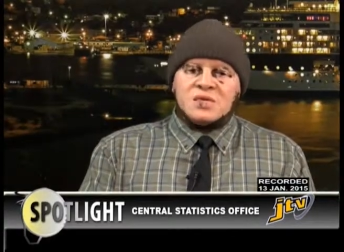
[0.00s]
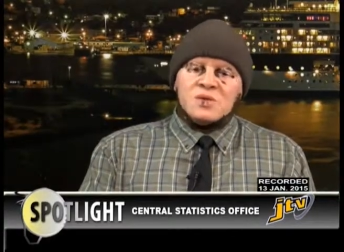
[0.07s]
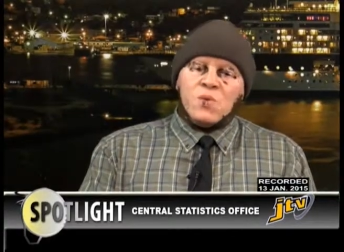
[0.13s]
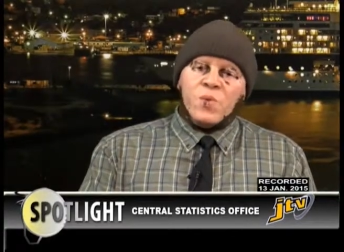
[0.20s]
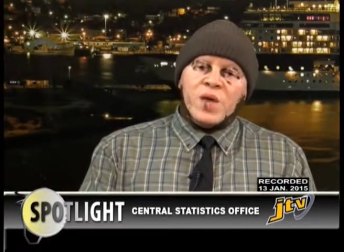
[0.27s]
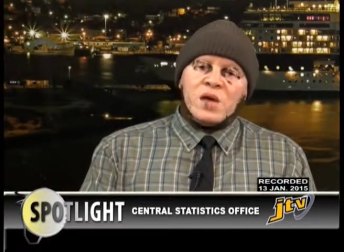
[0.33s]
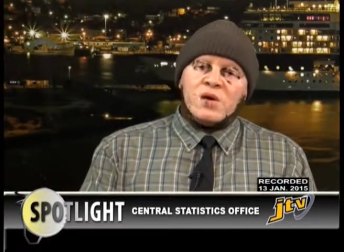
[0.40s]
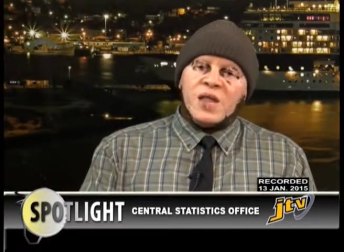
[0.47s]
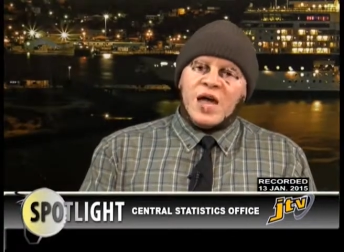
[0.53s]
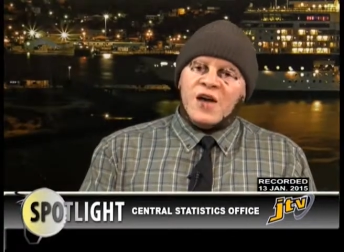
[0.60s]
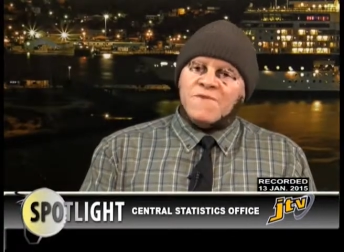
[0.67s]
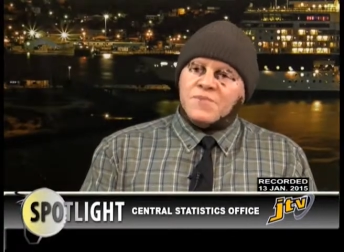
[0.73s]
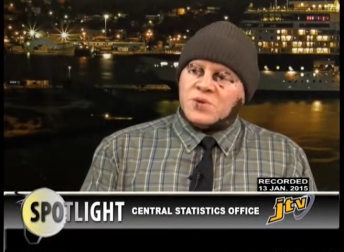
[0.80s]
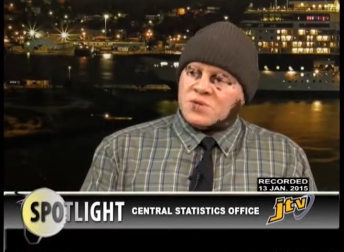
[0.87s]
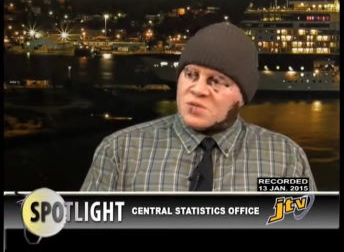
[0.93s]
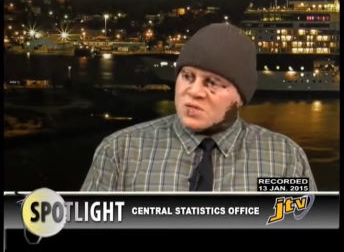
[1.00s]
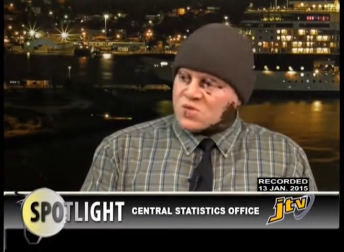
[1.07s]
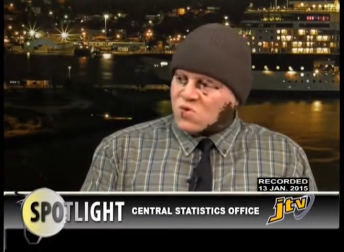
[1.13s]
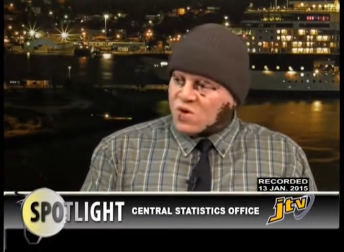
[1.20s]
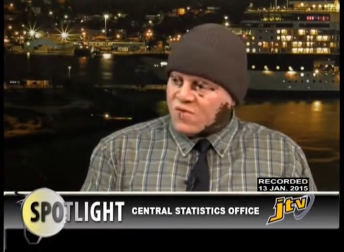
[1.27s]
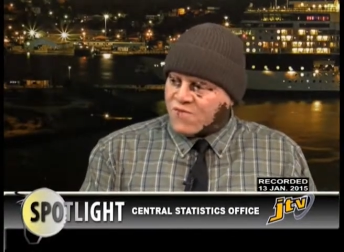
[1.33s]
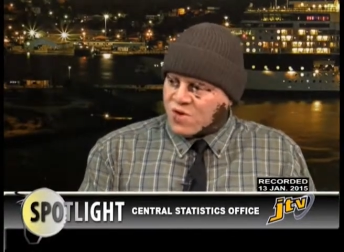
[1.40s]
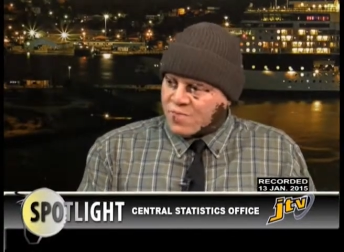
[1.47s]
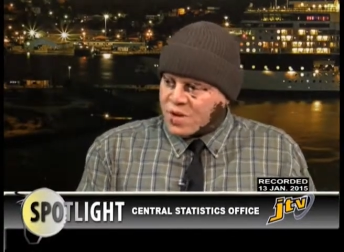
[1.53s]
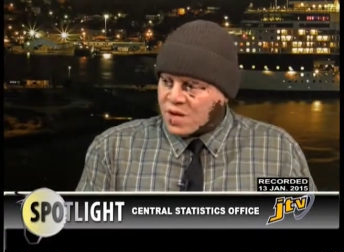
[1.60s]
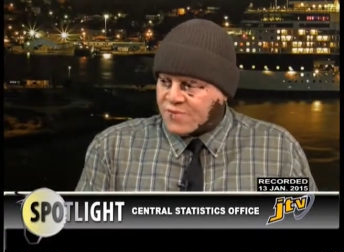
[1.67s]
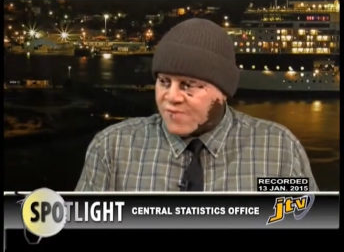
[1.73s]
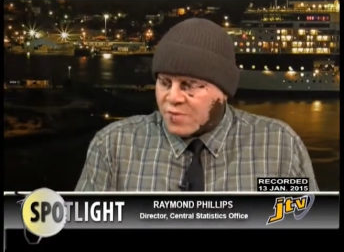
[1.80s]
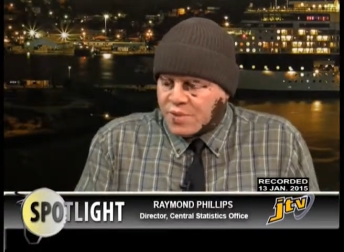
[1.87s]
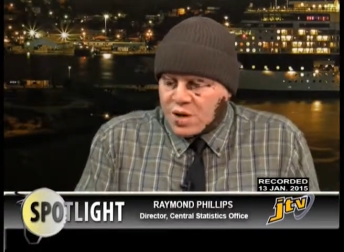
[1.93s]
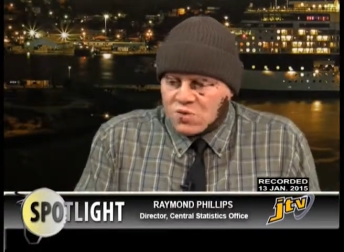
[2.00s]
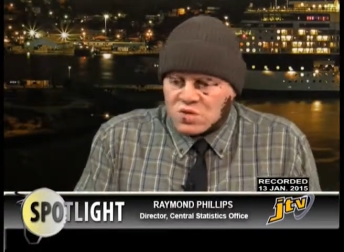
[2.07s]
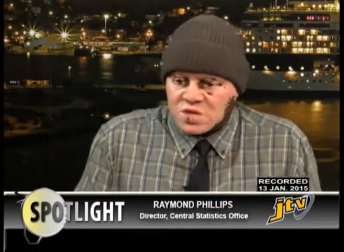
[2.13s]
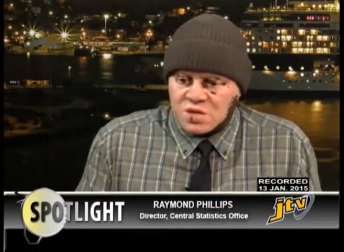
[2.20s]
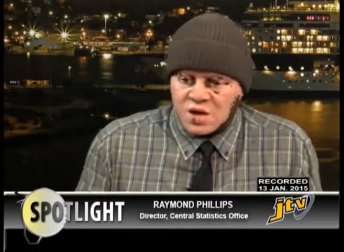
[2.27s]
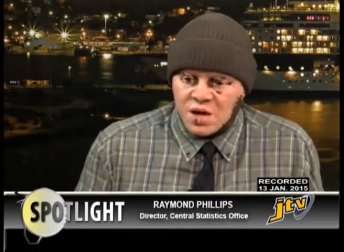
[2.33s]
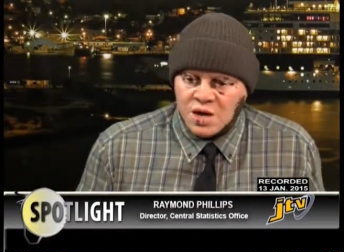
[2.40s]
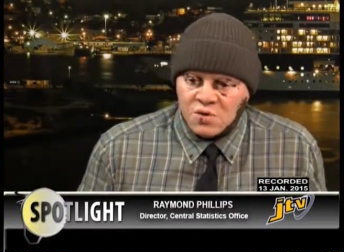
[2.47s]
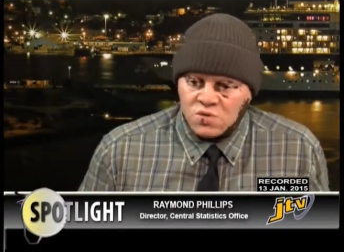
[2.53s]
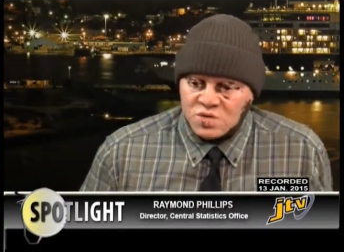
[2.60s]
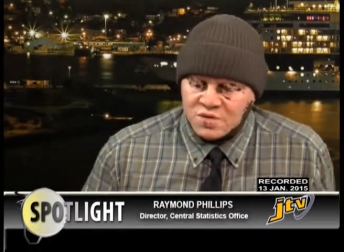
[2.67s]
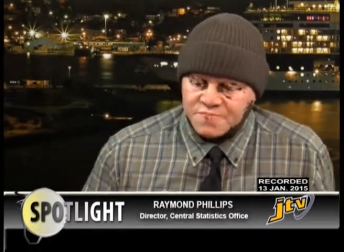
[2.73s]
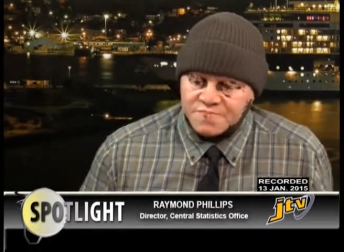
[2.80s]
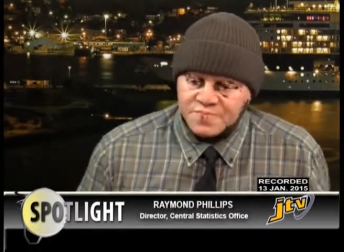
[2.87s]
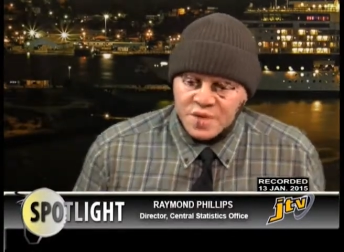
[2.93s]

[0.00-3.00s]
we are going to have persons going from, from house to house.